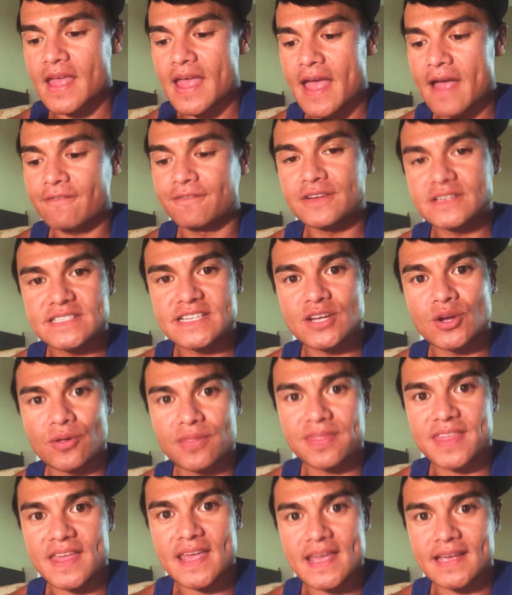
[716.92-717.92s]
every single
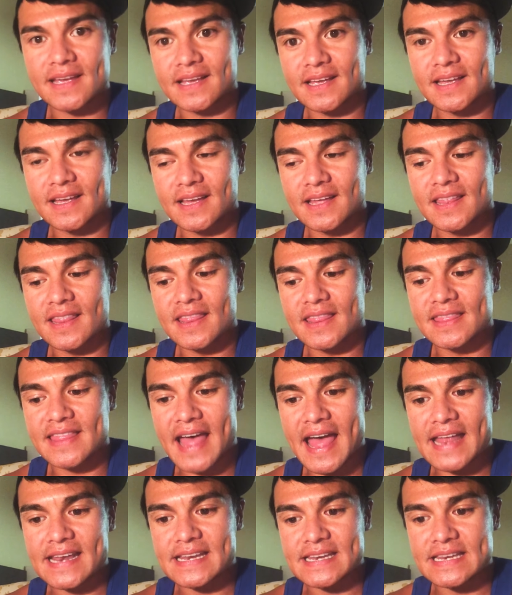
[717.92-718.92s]
thing
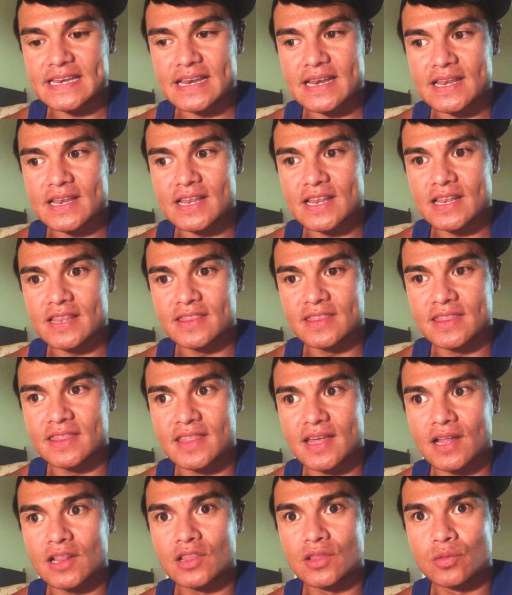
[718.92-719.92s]
that
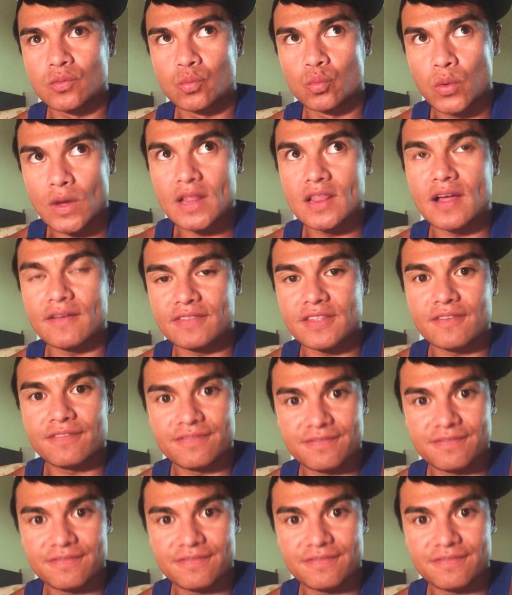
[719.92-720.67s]
the will of the